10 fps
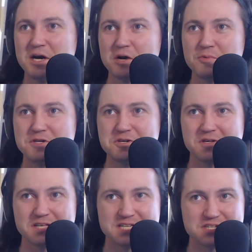
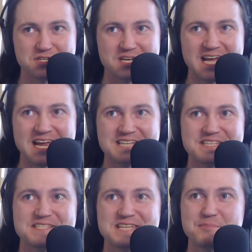original edition and
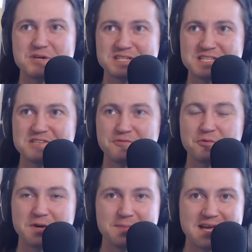has a separate disc for
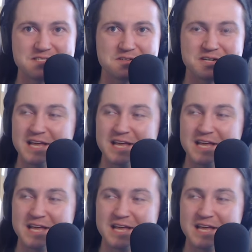remastered,